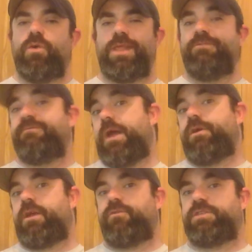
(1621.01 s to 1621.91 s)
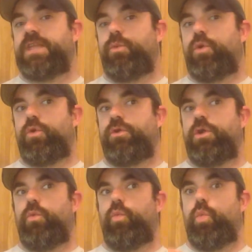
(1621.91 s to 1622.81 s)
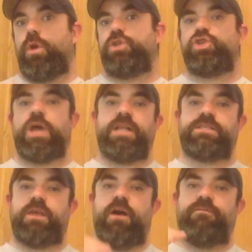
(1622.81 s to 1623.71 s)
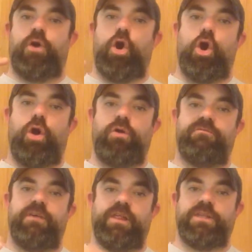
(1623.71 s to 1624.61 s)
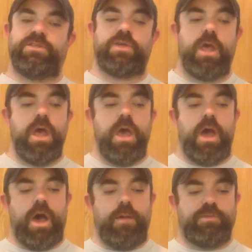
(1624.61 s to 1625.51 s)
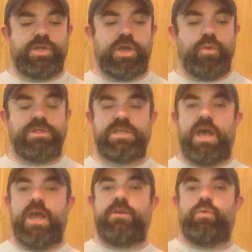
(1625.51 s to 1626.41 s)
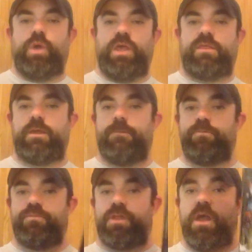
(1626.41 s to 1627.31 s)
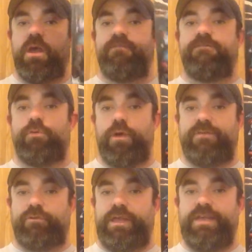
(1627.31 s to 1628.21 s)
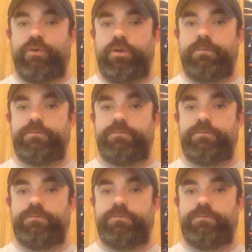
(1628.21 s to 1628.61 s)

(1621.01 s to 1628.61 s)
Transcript: Not even variant covers, they were, one-shots of all villains to coincide with Forever Evil.